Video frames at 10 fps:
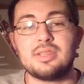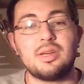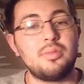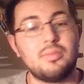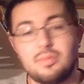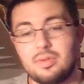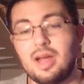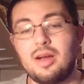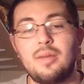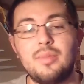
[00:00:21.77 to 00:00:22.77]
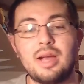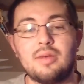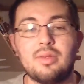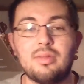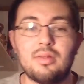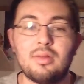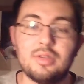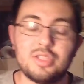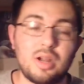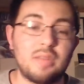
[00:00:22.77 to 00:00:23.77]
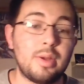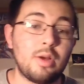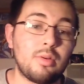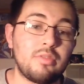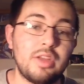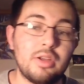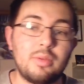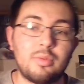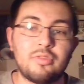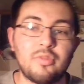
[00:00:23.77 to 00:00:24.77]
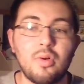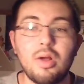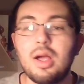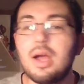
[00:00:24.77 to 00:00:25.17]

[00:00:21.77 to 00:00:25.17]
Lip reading: So now I'm back with showing off my artwork video number 4.